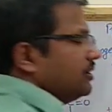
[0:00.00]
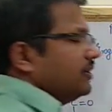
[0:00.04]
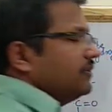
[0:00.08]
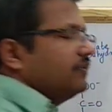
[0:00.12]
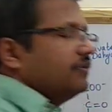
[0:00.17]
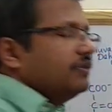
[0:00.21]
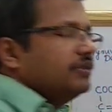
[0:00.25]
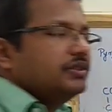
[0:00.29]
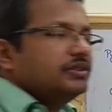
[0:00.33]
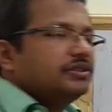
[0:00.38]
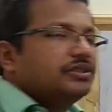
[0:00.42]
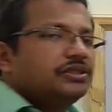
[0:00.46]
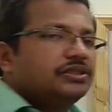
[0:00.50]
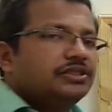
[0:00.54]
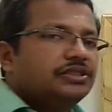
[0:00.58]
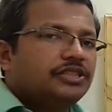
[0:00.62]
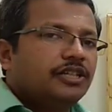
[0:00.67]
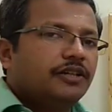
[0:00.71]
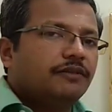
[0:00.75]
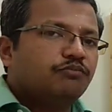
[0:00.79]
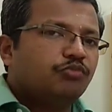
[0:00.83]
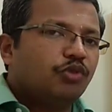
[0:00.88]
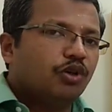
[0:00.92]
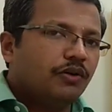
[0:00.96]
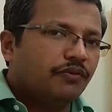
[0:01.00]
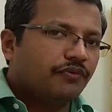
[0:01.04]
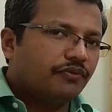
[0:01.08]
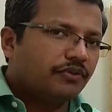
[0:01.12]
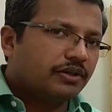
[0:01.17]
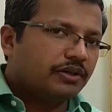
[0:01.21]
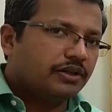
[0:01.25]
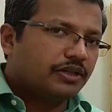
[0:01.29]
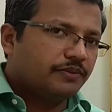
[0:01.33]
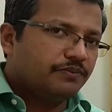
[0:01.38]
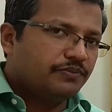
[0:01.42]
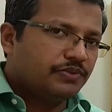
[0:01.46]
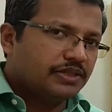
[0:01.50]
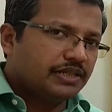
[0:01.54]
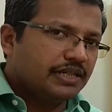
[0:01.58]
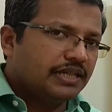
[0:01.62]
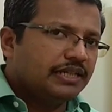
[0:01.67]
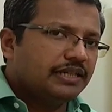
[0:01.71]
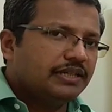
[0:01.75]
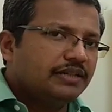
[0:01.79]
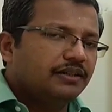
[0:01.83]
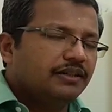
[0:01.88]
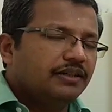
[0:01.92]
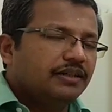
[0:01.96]
the first step of Krebs
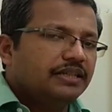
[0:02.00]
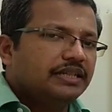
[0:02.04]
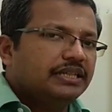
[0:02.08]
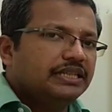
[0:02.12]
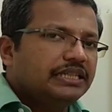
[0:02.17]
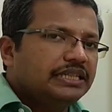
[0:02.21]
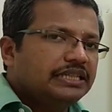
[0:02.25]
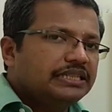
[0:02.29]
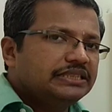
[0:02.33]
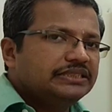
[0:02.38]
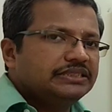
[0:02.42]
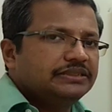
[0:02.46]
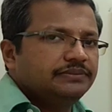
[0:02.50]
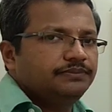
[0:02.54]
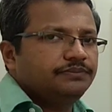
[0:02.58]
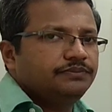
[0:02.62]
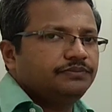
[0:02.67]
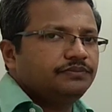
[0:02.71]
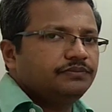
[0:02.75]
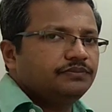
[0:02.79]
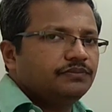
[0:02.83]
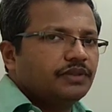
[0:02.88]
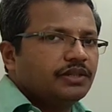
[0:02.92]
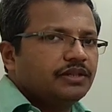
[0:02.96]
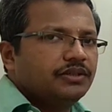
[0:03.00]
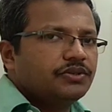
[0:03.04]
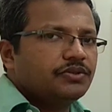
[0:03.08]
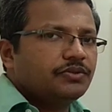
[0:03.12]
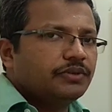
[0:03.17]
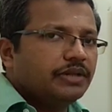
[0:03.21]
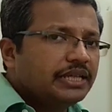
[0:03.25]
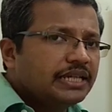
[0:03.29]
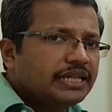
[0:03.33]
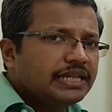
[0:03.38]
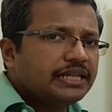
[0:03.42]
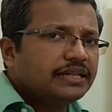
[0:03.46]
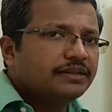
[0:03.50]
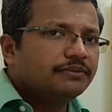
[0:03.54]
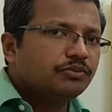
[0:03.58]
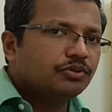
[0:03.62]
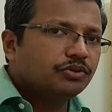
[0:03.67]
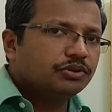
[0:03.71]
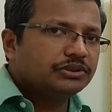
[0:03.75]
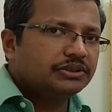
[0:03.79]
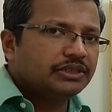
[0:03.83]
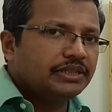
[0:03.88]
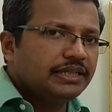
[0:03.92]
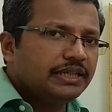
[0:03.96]
cycle, is
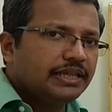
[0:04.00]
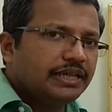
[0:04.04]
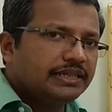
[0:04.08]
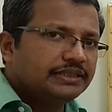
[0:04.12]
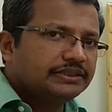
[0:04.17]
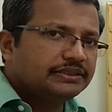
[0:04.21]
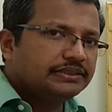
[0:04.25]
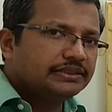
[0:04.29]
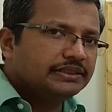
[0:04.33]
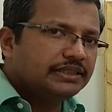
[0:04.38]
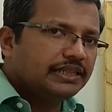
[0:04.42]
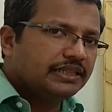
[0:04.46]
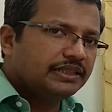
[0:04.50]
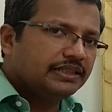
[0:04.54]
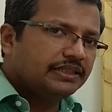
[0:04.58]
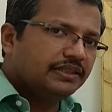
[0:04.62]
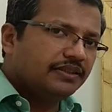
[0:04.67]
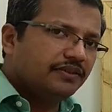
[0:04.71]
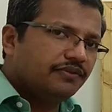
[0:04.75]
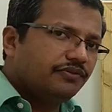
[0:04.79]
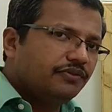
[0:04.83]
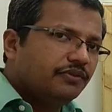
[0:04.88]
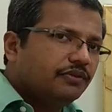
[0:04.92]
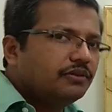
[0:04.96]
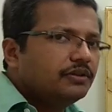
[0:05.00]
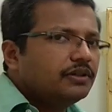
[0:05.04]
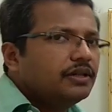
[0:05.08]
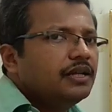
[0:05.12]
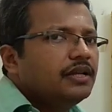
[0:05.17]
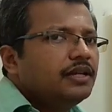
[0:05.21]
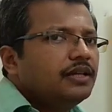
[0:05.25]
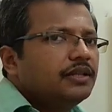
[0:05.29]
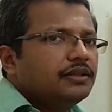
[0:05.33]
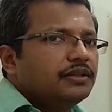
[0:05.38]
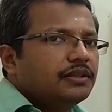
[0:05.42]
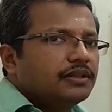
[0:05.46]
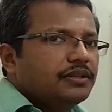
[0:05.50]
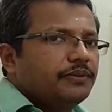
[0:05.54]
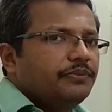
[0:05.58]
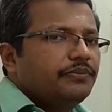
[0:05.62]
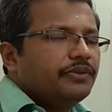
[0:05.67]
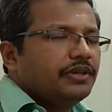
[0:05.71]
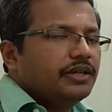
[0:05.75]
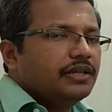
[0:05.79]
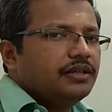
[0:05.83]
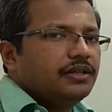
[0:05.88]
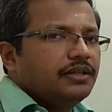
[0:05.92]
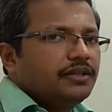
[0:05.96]
tricarboxylic acid, and therefore the Krebs
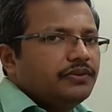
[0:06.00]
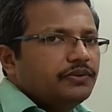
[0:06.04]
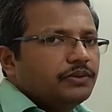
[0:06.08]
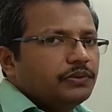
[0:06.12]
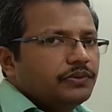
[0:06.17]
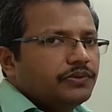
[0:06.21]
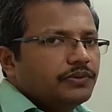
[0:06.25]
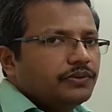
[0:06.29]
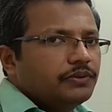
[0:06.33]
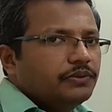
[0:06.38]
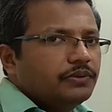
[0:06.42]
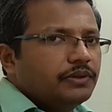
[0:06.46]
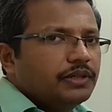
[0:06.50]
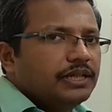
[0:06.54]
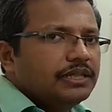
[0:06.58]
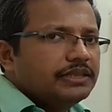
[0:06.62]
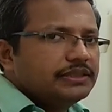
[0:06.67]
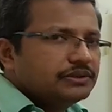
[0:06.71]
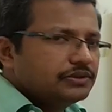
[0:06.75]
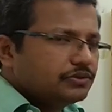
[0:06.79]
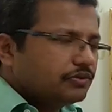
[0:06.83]
cycle is also known as